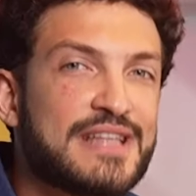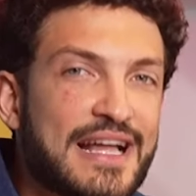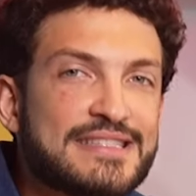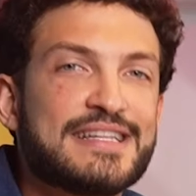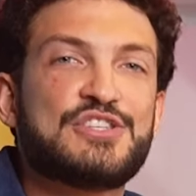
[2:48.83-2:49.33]
what
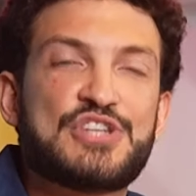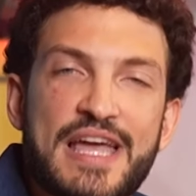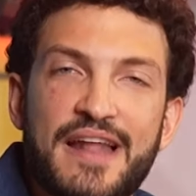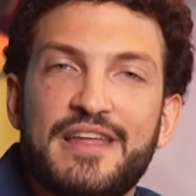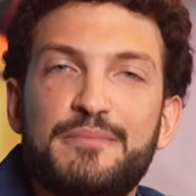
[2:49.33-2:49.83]

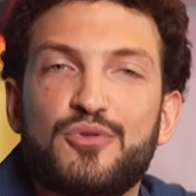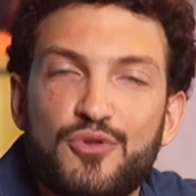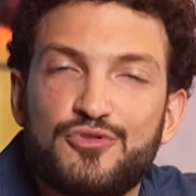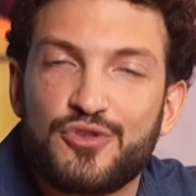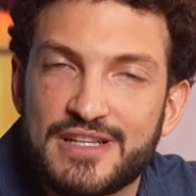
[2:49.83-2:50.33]
substance was in the
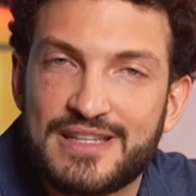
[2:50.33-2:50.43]
product you were